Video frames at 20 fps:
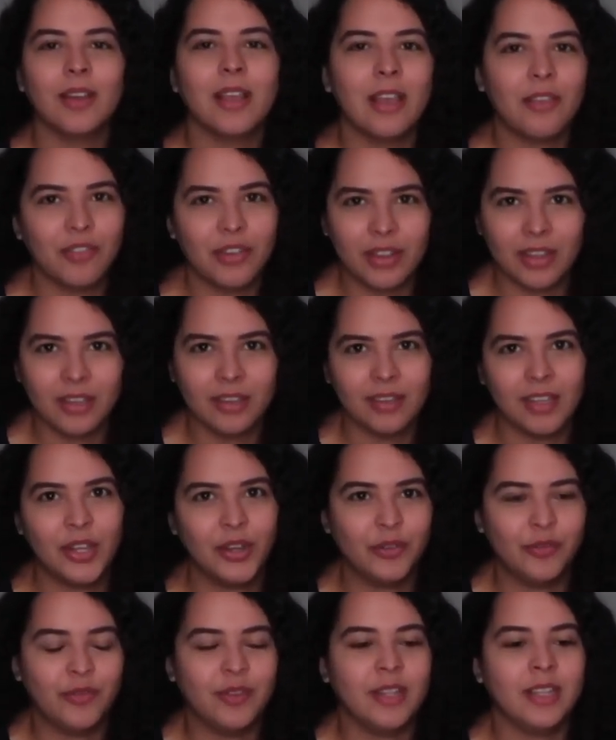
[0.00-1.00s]
everything that
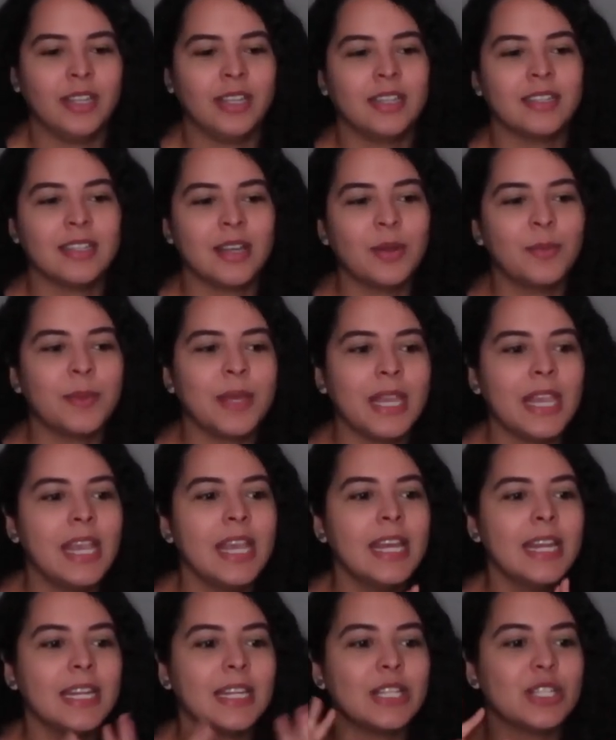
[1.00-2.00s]
you're feeling. Tell
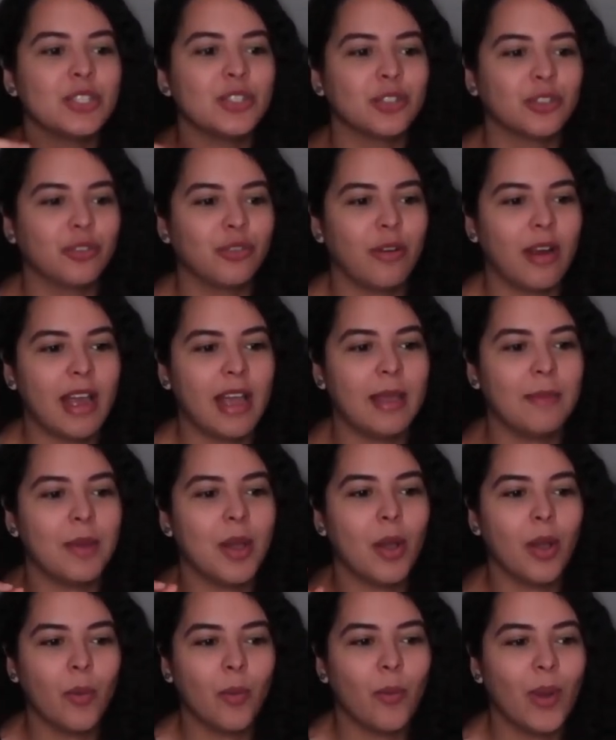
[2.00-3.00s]
me,
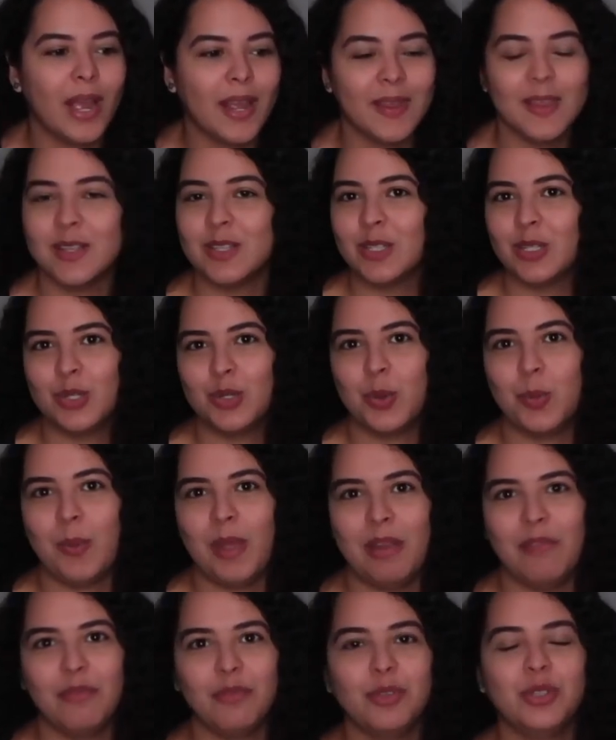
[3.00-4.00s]
describe why this is so
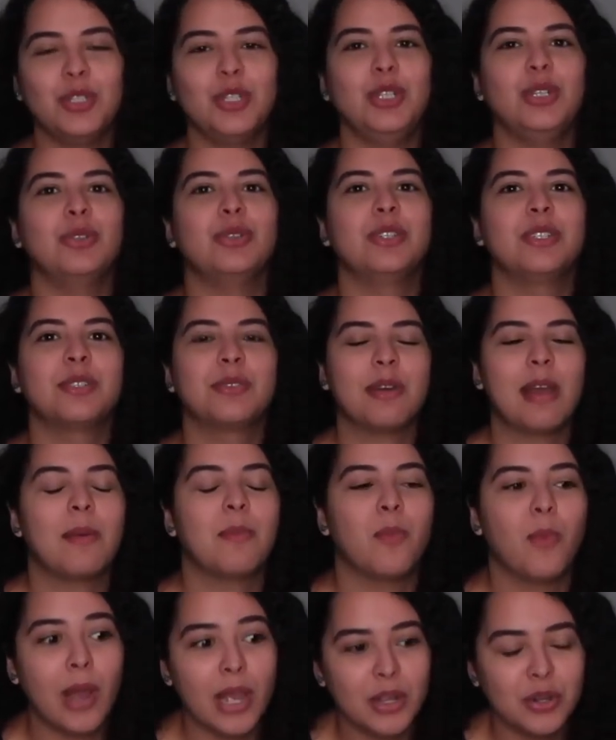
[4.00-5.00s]
painful to you.
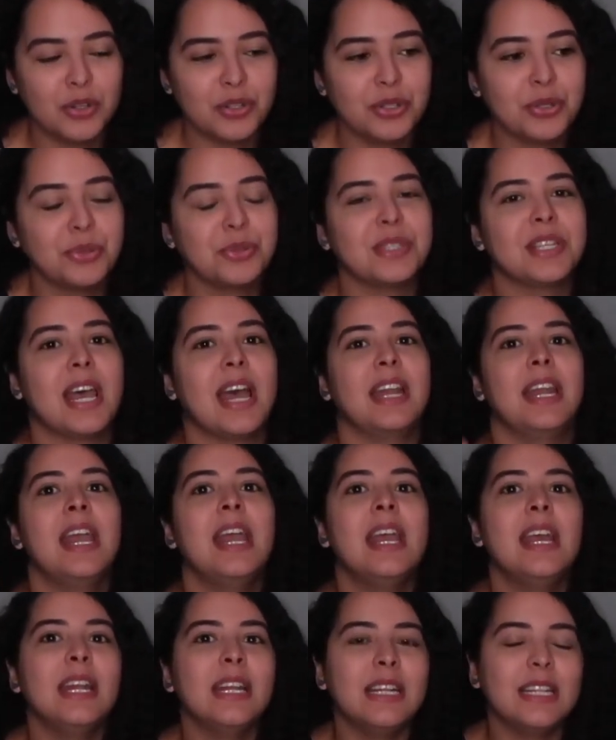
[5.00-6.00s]
Describe why you're so sad.
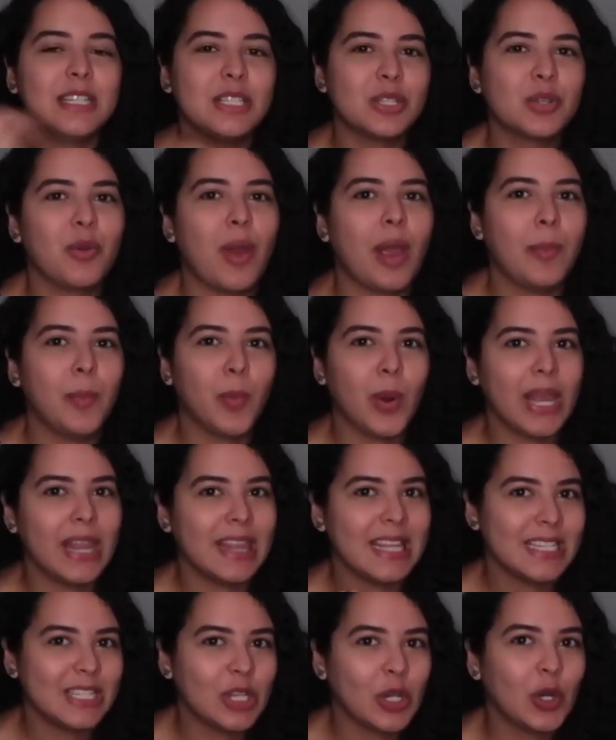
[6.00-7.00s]
Describe why
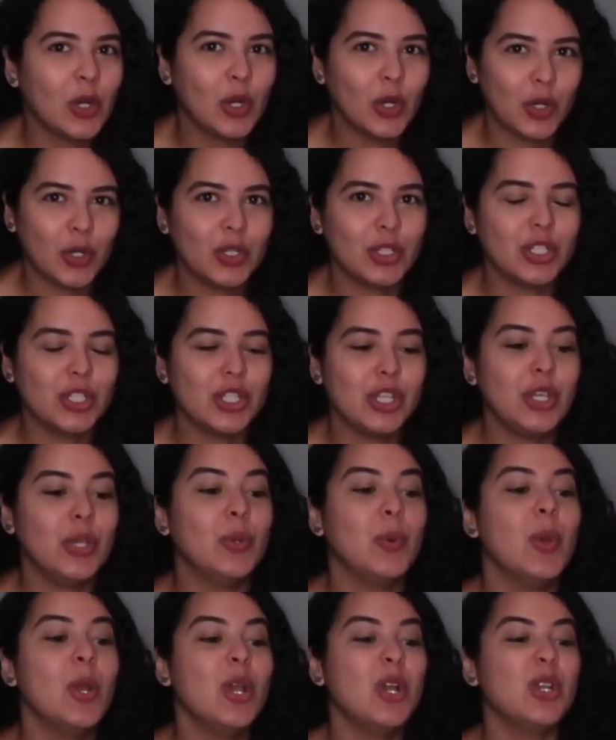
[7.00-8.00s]
this hurts
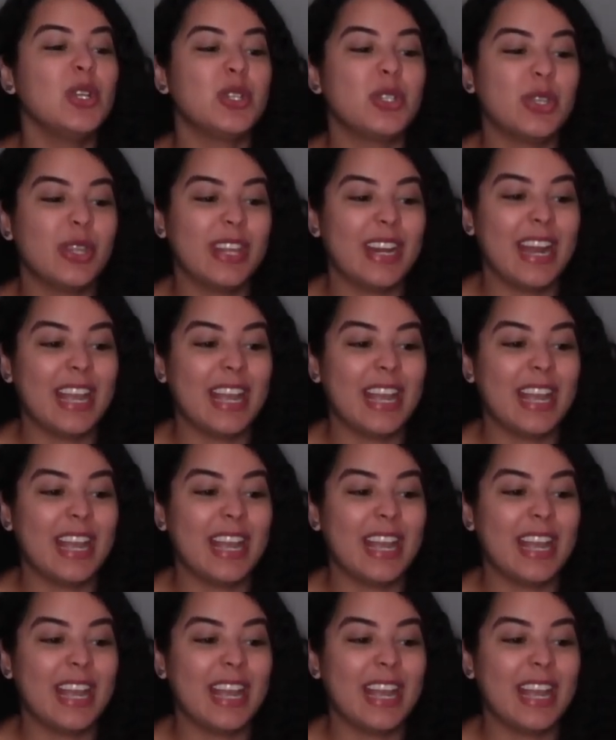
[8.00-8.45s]
you so that